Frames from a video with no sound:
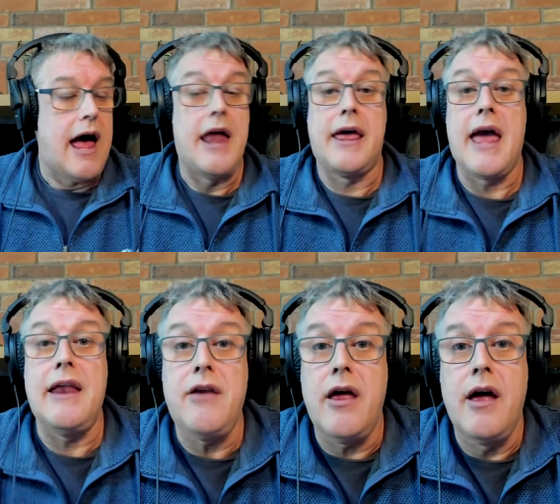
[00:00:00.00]
And
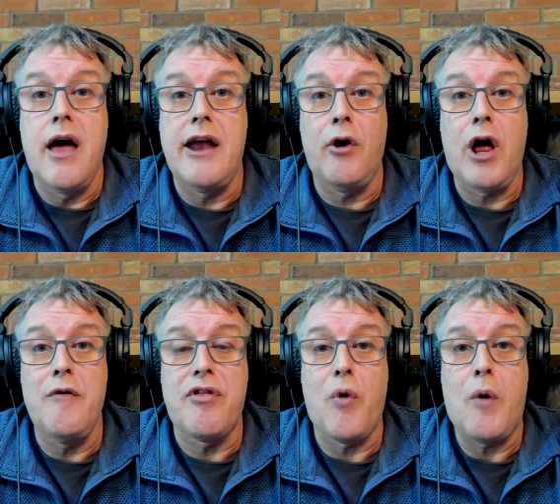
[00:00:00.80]
again, head on
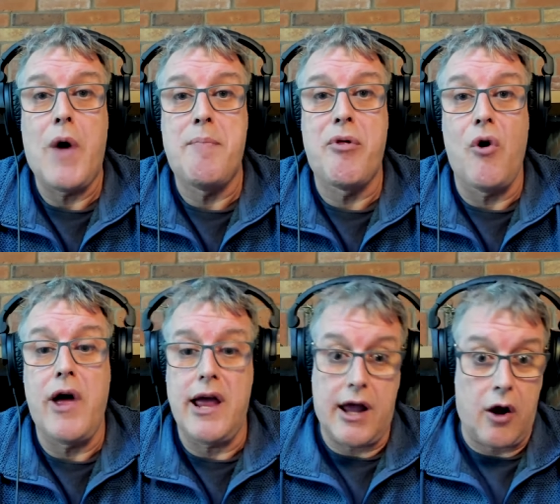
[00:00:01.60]
over to our
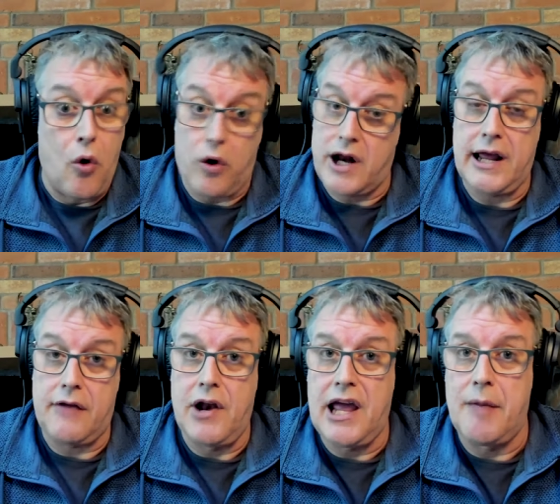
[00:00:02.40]
website, or
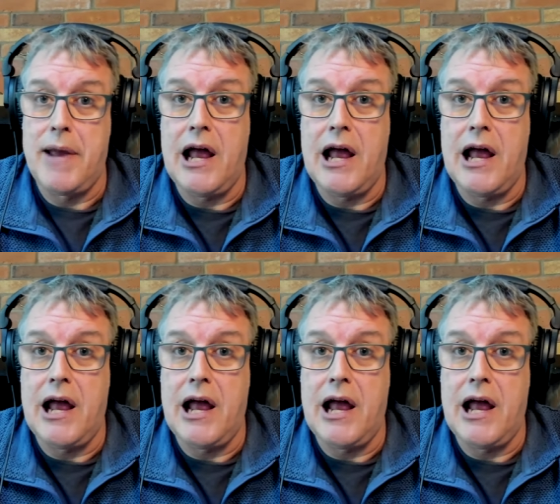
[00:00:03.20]
click the link